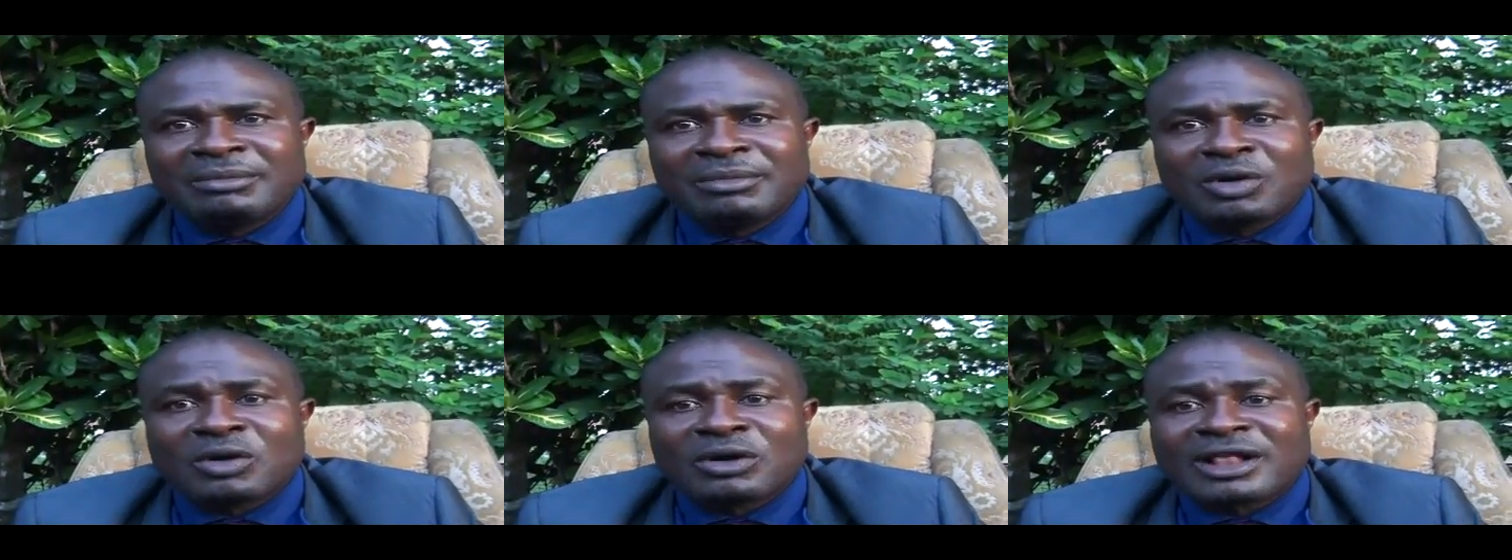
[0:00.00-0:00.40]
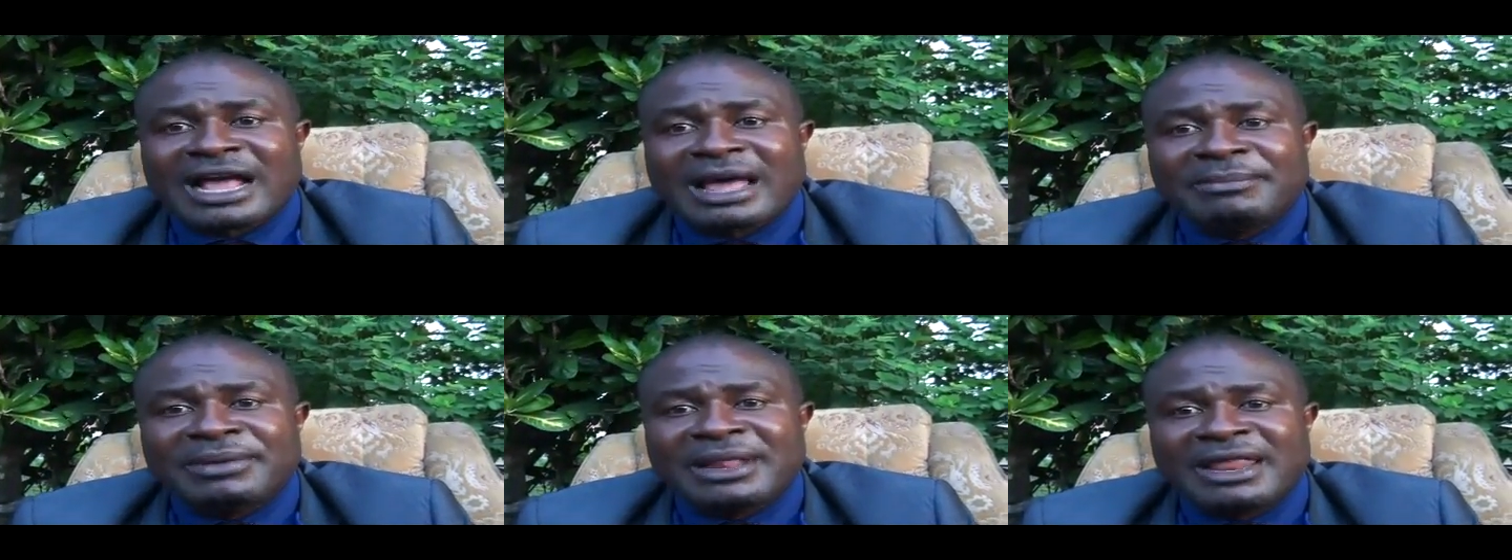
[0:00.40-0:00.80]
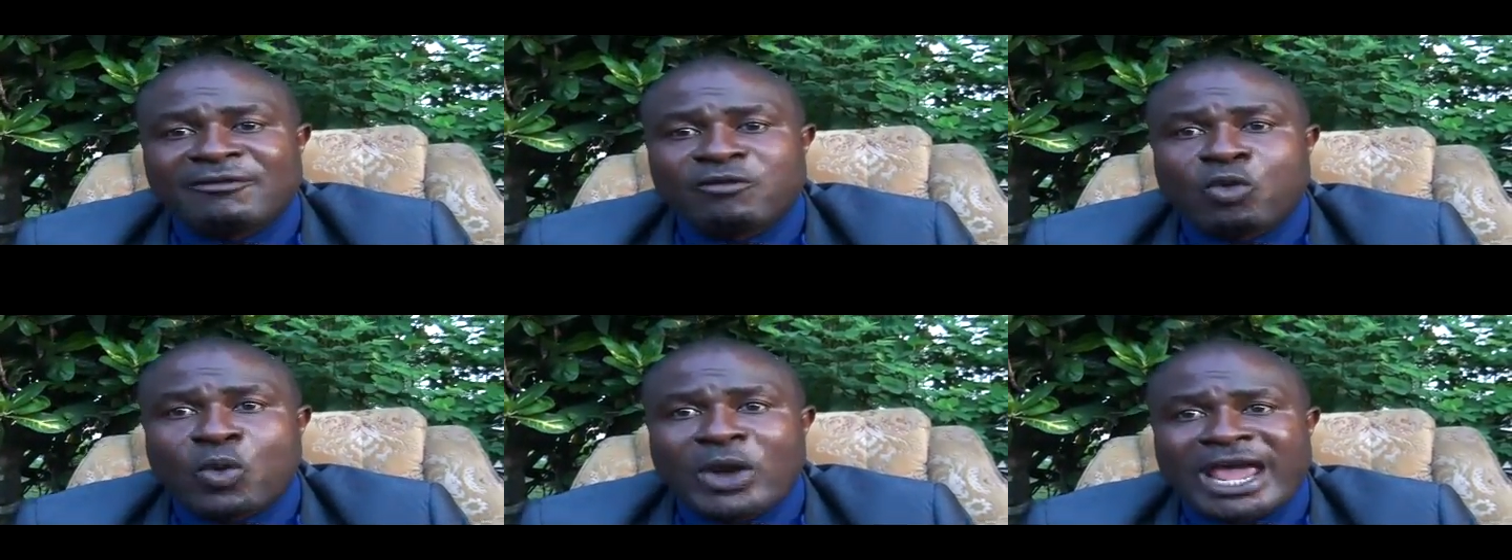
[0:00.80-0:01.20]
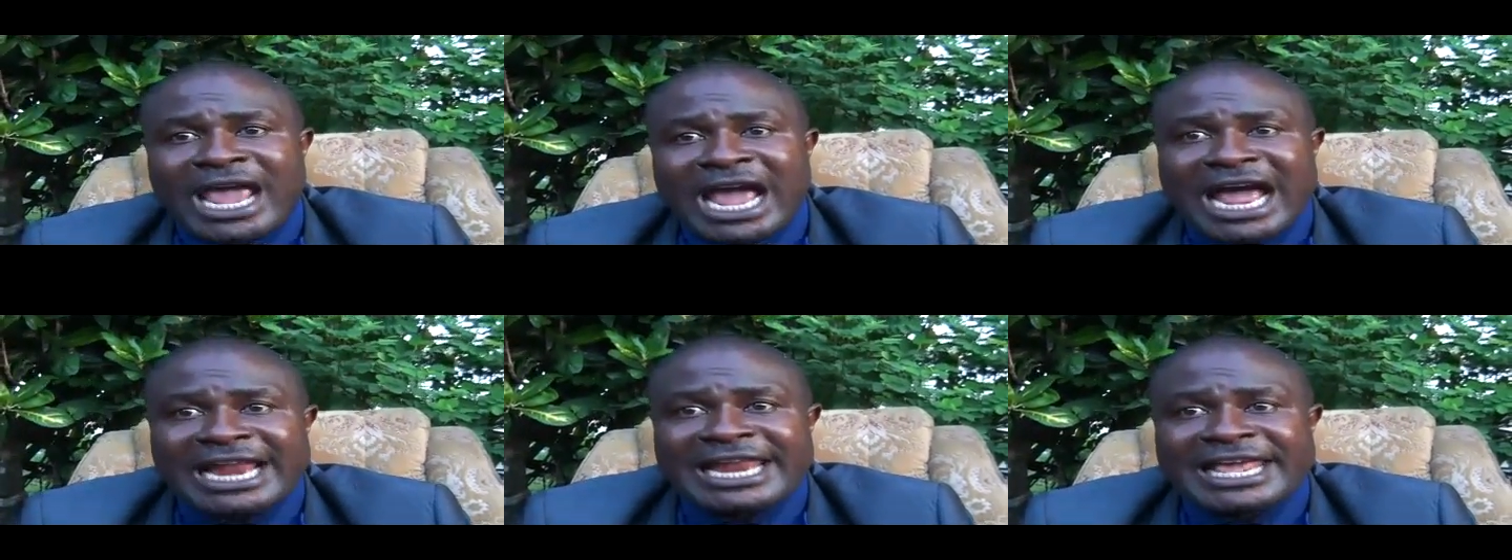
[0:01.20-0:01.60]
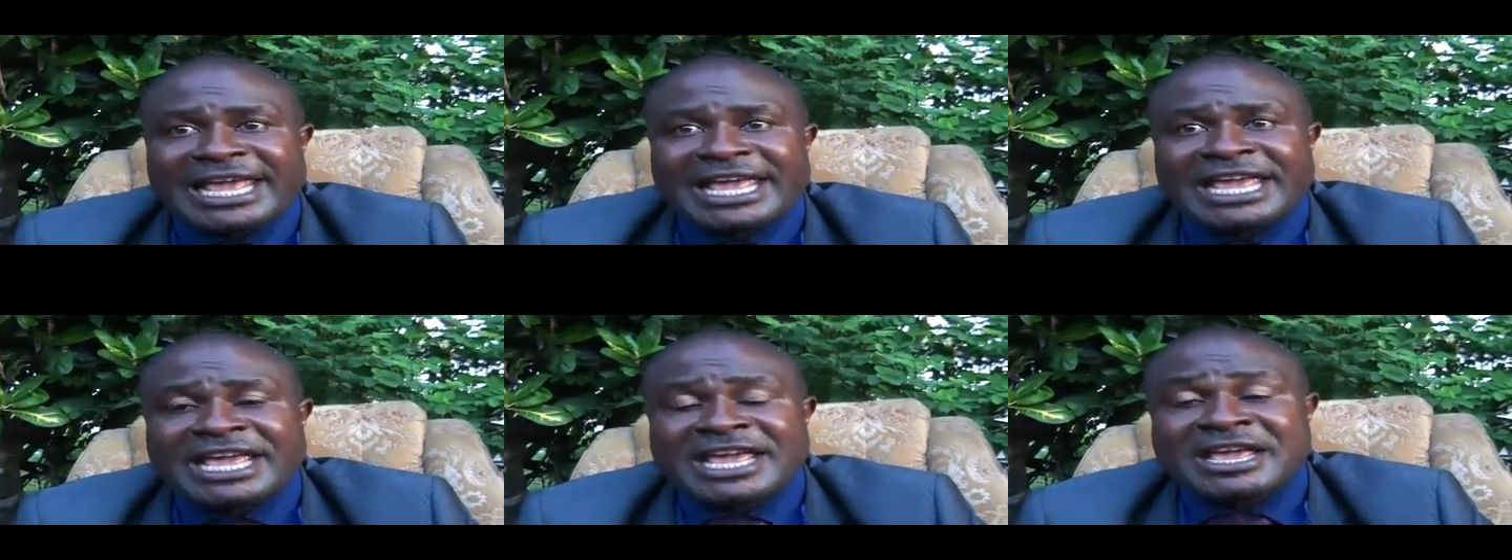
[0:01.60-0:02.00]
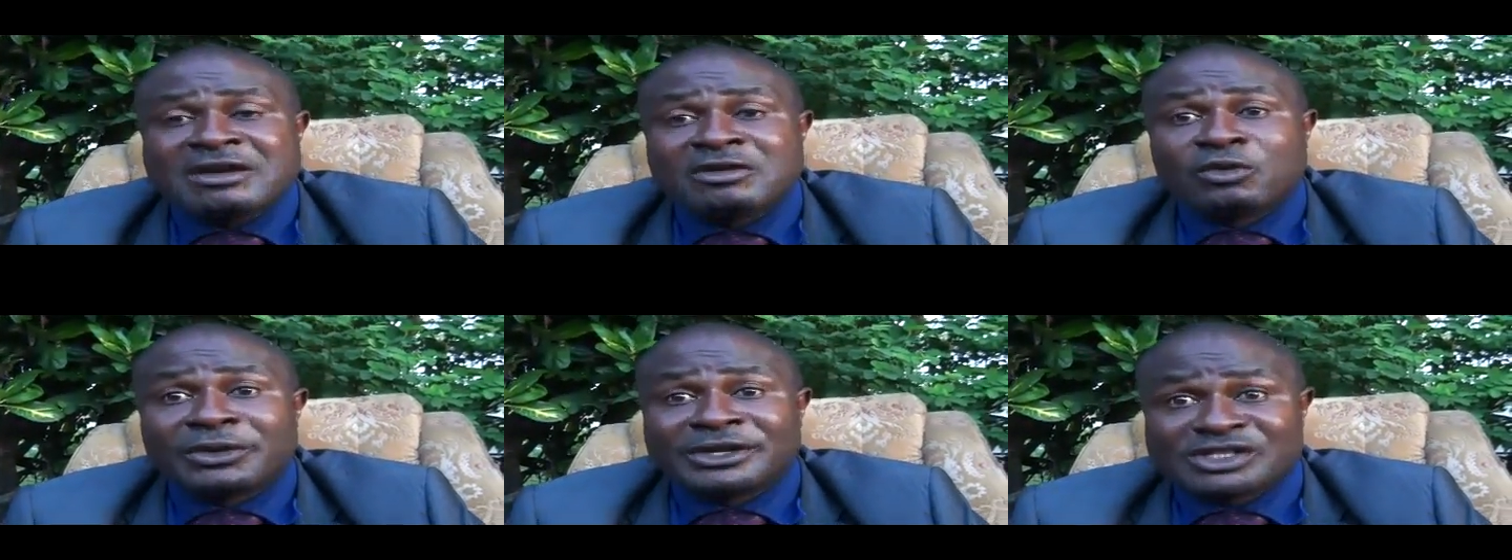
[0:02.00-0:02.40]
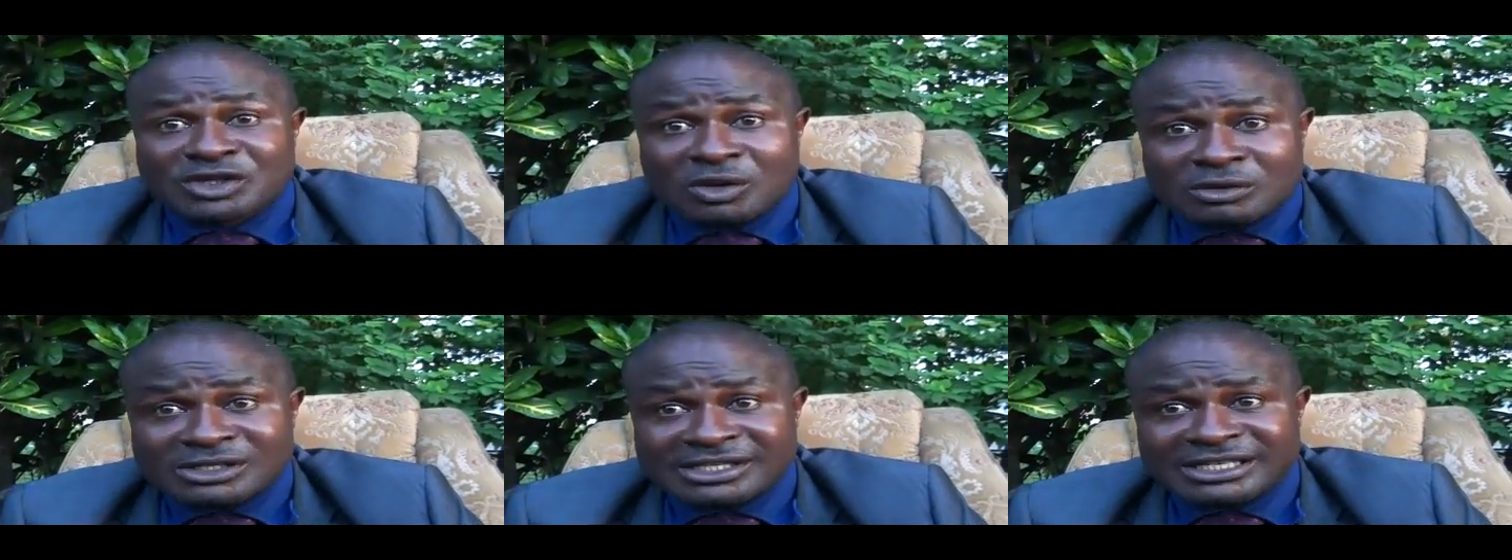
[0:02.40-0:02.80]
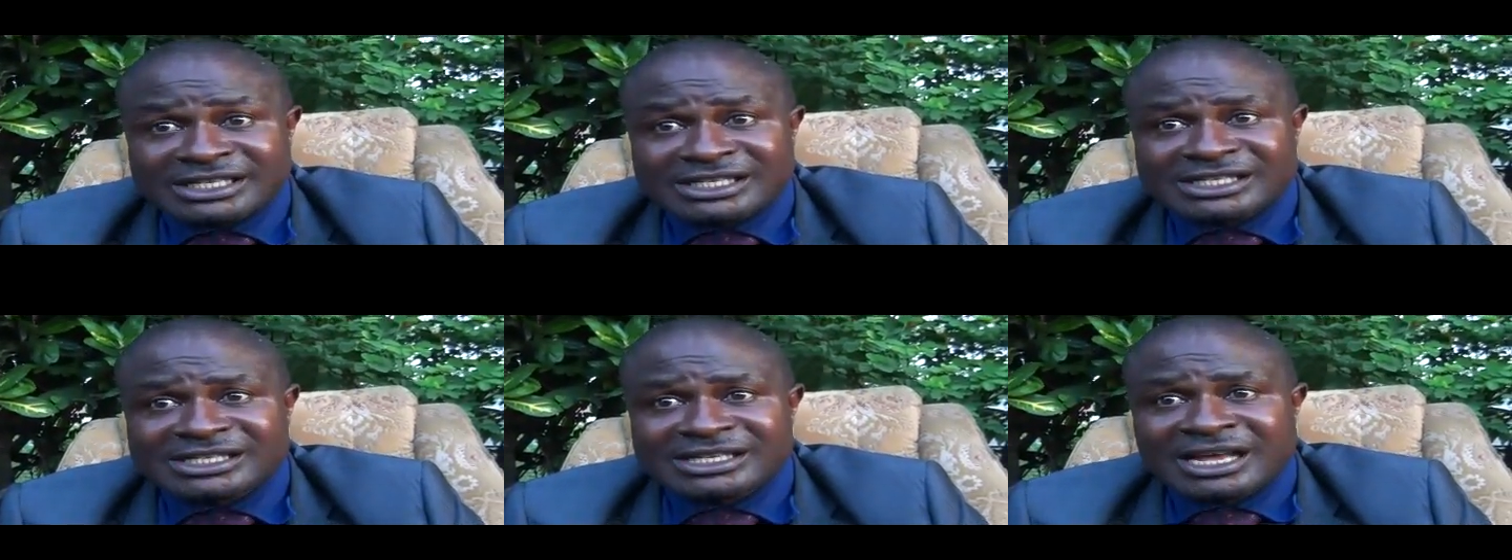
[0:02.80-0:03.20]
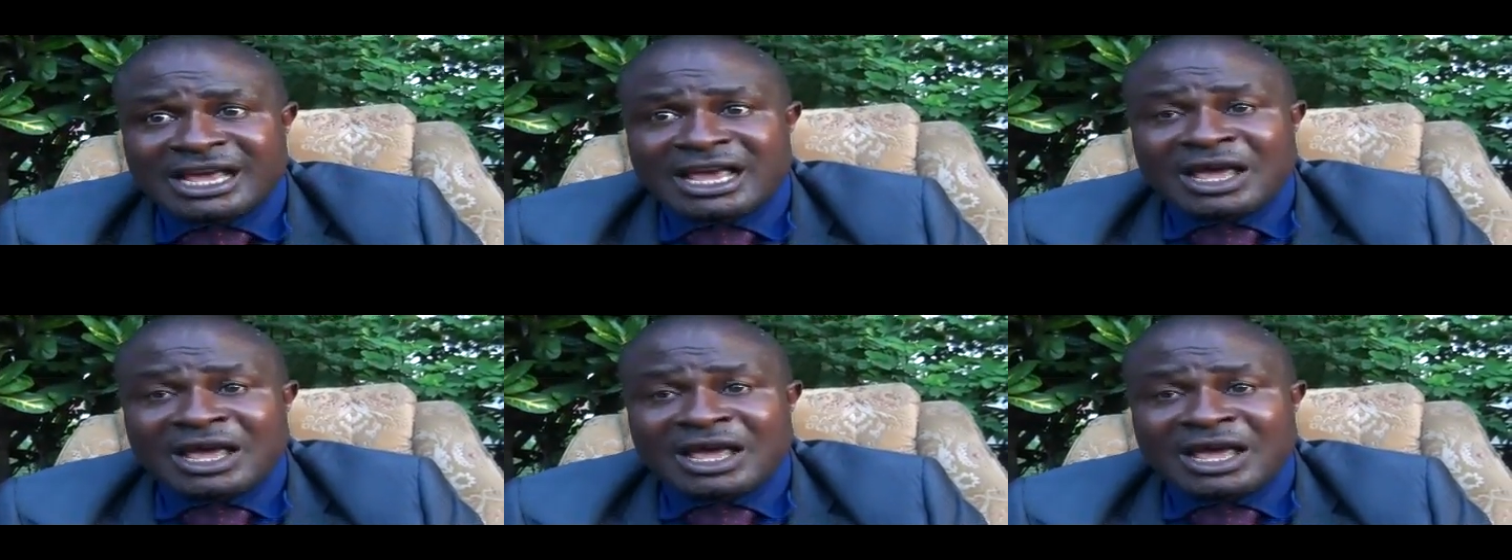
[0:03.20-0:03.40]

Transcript: Because I believe we are the resources,